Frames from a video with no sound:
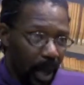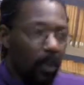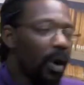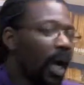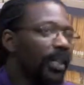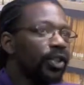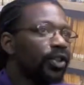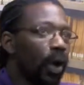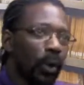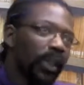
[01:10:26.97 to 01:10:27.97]
Well, I should
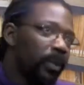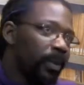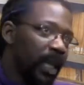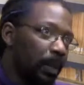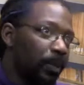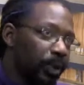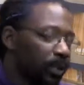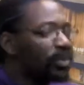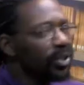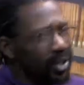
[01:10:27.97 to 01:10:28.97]
totally be able
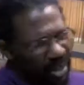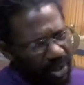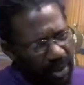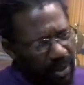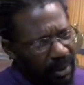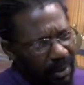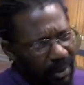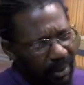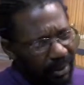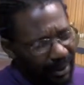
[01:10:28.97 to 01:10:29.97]
to. Should you?
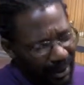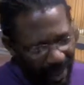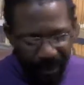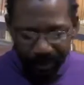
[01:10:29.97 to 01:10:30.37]
Mm. You know,